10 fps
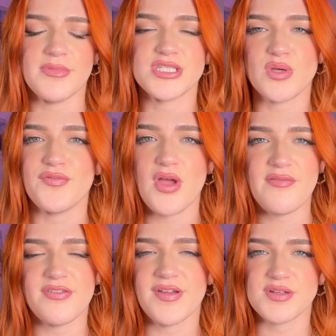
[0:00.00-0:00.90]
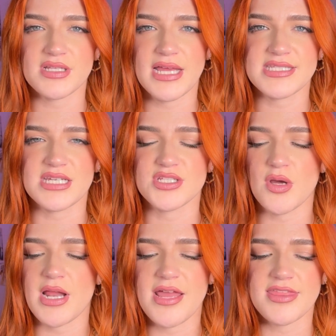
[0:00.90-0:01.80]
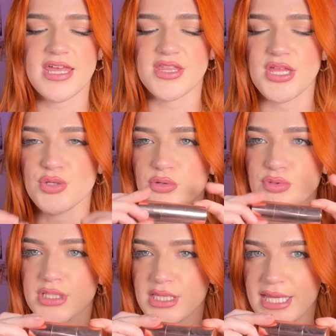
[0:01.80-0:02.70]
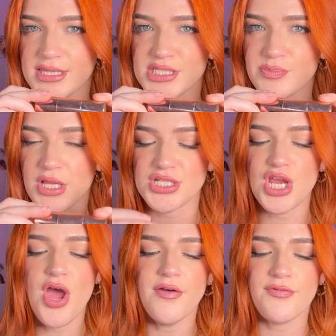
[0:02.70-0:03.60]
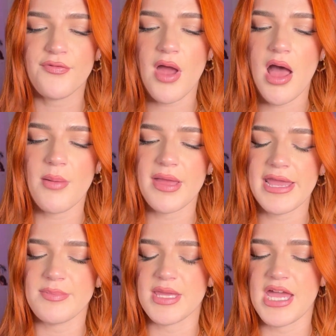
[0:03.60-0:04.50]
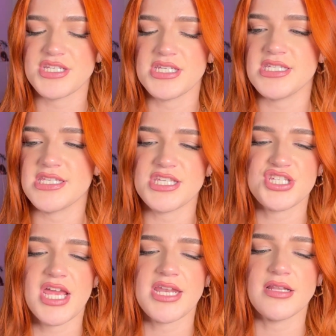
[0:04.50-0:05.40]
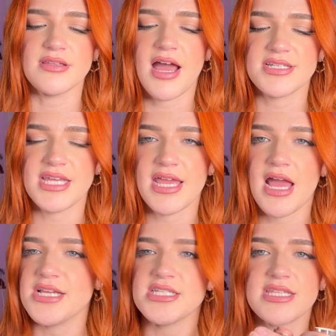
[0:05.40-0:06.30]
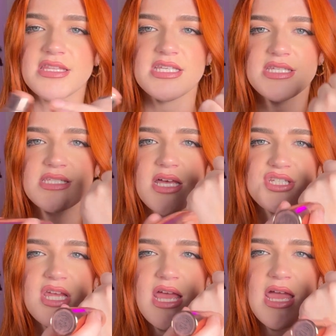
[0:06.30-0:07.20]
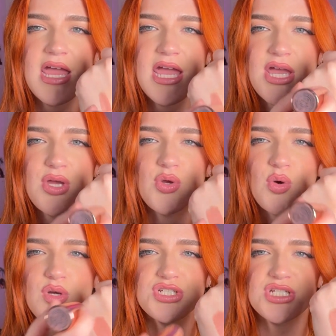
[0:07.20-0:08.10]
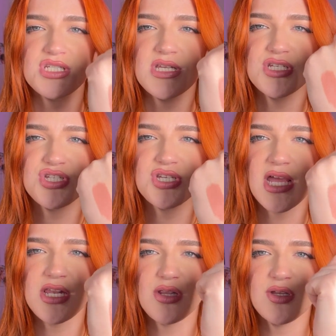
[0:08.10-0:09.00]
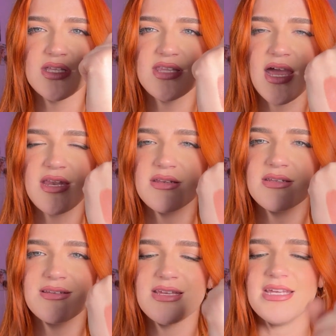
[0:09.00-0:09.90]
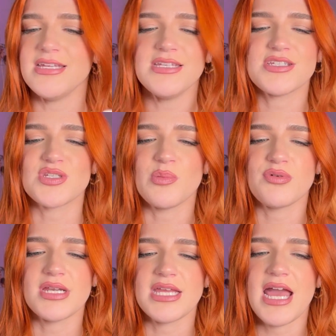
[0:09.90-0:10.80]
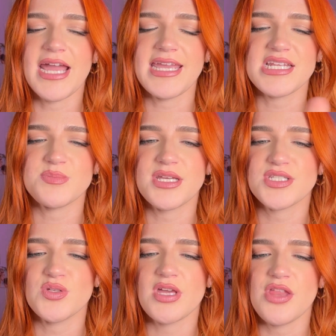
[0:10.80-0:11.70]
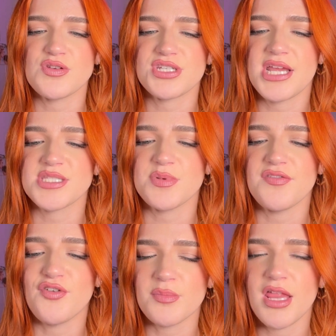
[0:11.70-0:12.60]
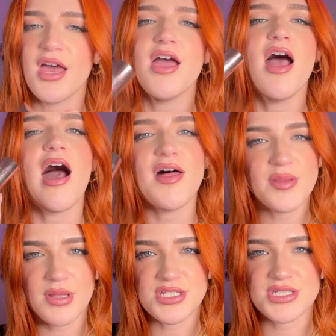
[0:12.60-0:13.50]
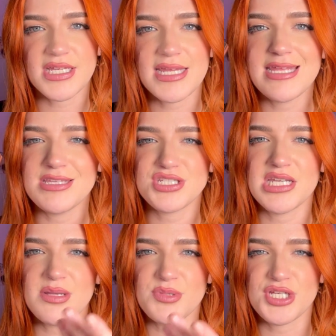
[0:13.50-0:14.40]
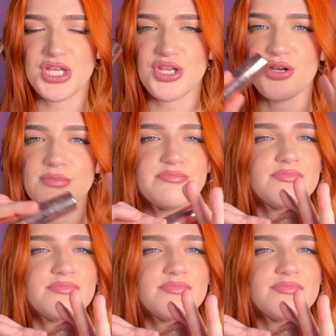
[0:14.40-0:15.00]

So if you have a fair to light skin tone, I think that you will really like this blush from ABH. This is the shade Latte. I just think this is such a gorgeous shade. Look at that. It is so pretty. I can't speak to the other shades, but the formula on the blush stick in the shade in particular,